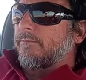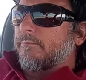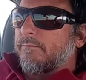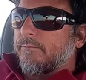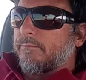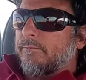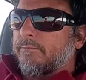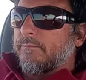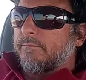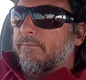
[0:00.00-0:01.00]

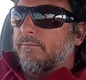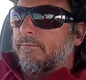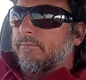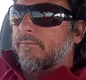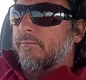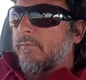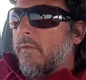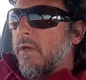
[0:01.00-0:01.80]
No one is speaking in this clip.